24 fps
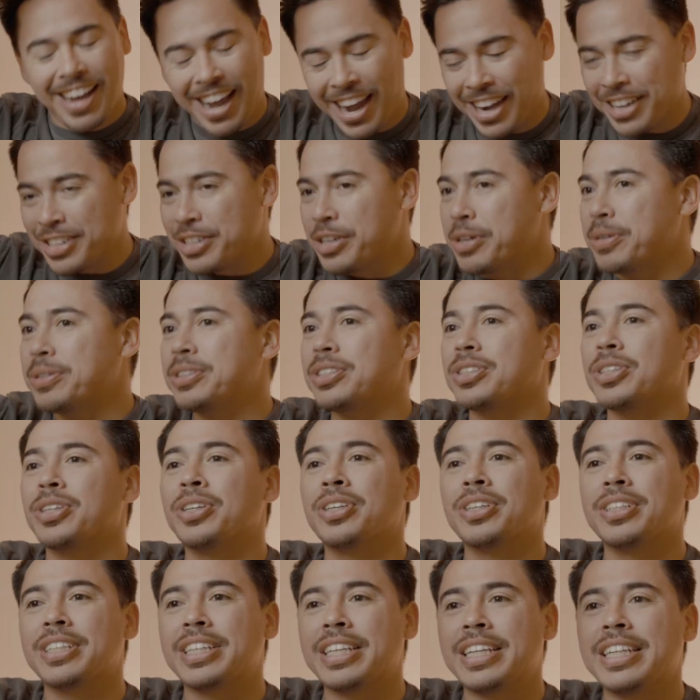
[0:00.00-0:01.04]
I know it's
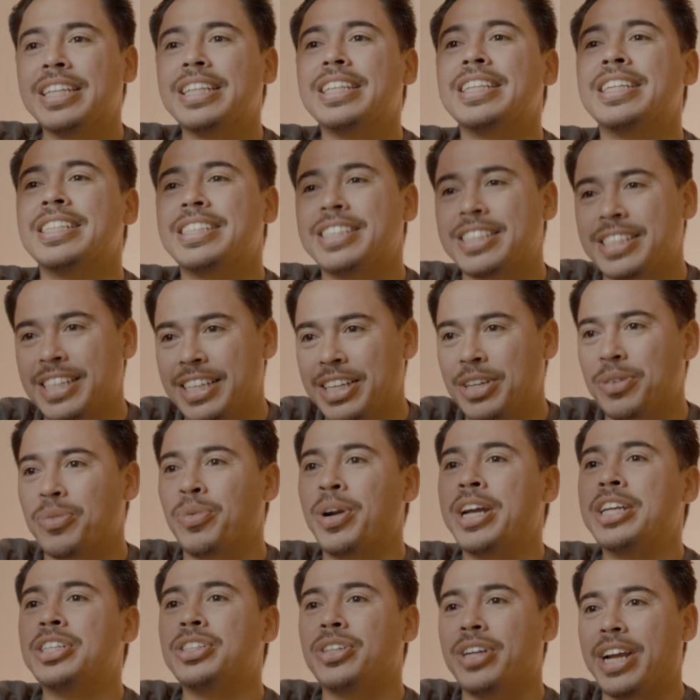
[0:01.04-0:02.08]
early, let's see it.
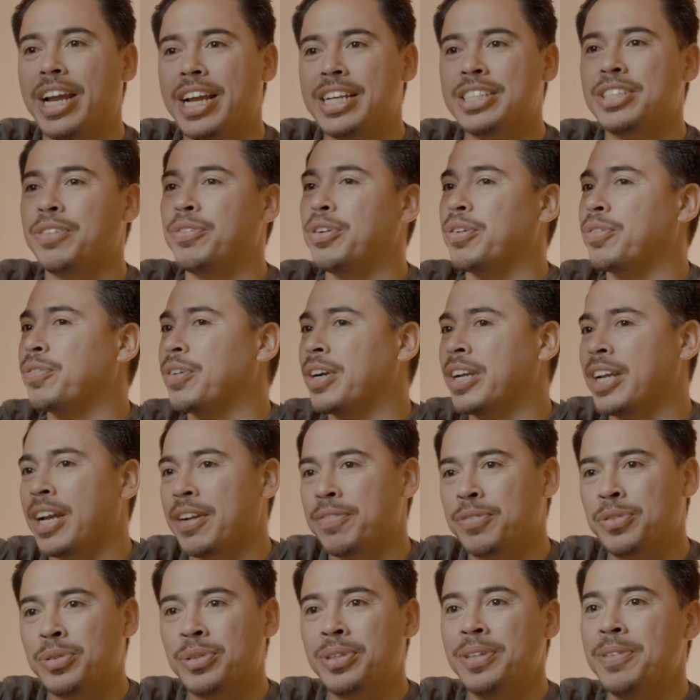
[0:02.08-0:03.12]
Raise your hands if you're
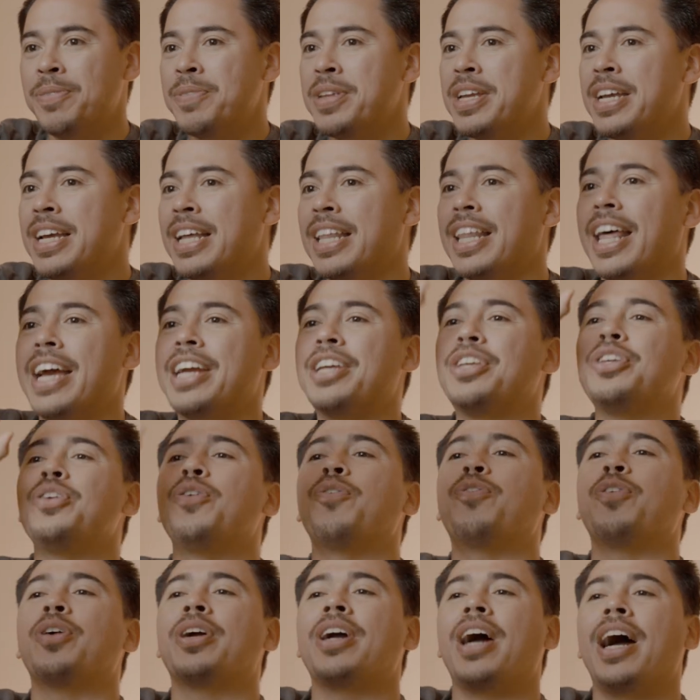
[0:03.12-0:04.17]
forgetful. Like you
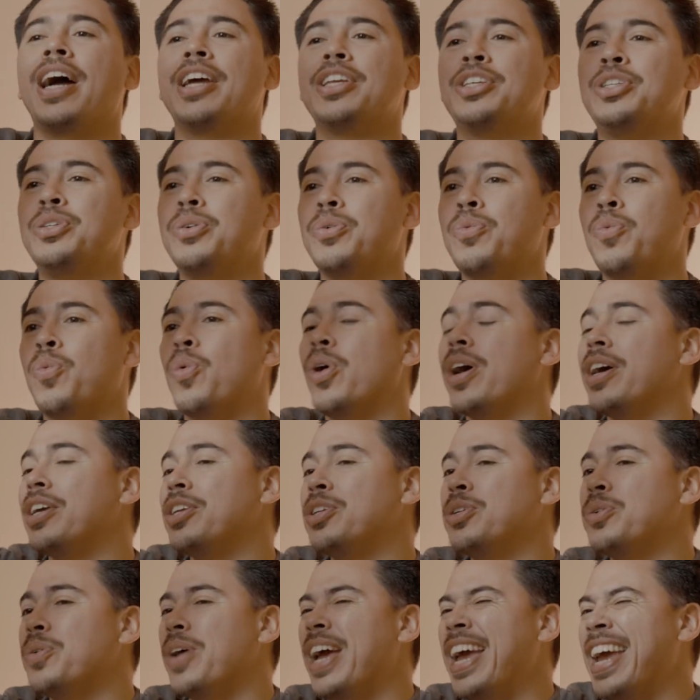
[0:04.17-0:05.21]
forgot what
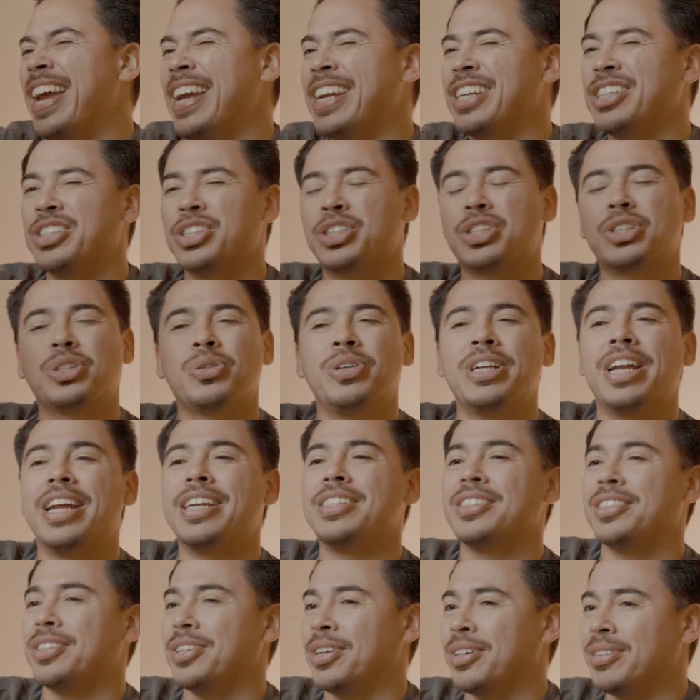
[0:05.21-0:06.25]
you ate just 3
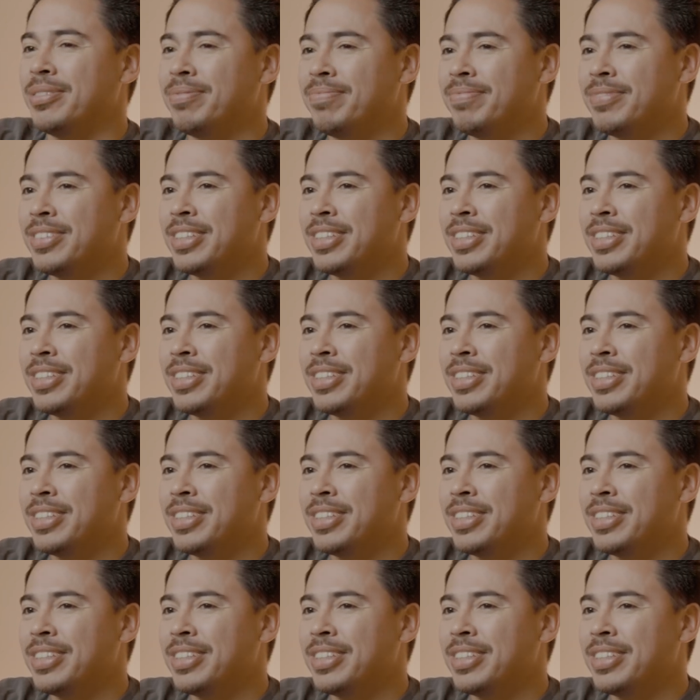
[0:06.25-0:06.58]
days ago.